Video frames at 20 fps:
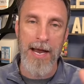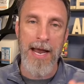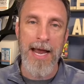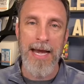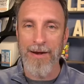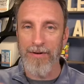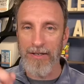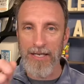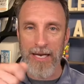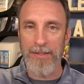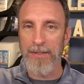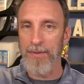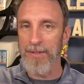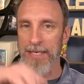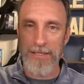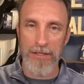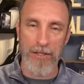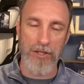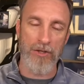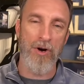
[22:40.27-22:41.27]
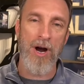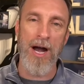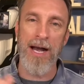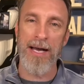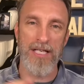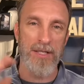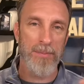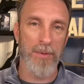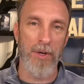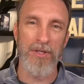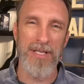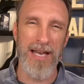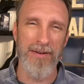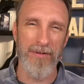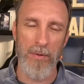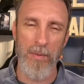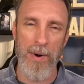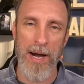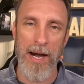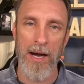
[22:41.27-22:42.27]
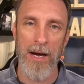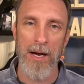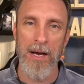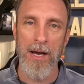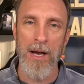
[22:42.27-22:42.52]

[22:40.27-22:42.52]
And every time someone takes a straw, it explodes everywhere.